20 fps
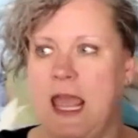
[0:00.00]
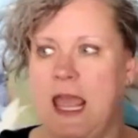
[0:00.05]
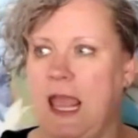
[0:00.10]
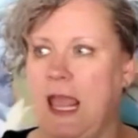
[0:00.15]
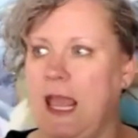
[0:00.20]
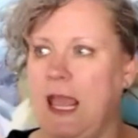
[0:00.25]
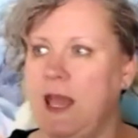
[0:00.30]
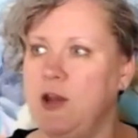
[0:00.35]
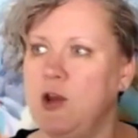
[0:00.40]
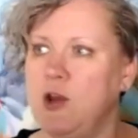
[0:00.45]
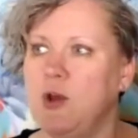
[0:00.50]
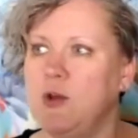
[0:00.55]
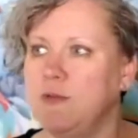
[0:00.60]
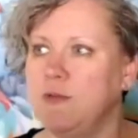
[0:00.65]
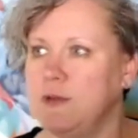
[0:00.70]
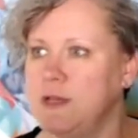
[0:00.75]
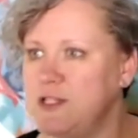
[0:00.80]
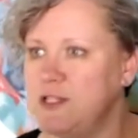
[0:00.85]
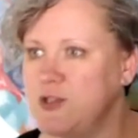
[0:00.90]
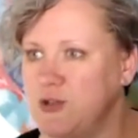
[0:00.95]
and
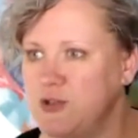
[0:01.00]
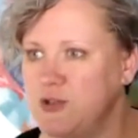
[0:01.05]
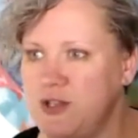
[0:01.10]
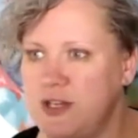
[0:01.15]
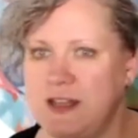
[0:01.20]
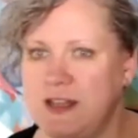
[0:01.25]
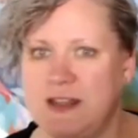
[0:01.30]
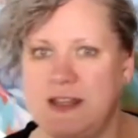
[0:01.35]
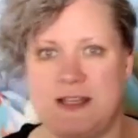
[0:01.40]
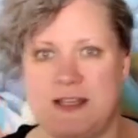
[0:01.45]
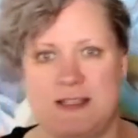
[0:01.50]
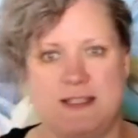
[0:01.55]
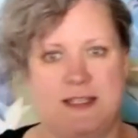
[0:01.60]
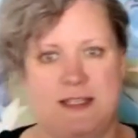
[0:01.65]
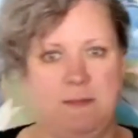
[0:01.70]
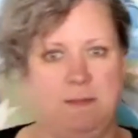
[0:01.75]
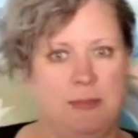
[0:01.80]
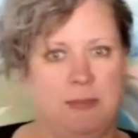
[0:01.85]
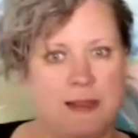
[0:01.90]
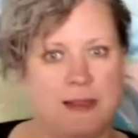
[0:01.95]
researching this
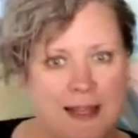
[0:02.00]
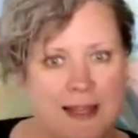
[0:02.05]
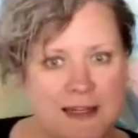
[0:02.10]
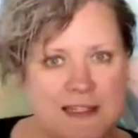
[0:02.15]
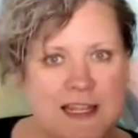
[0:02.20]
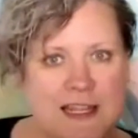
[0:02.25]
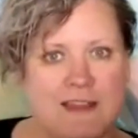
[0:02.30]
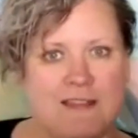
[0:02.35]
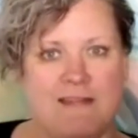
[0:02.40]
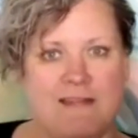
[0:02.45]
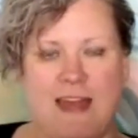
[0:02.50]
and planting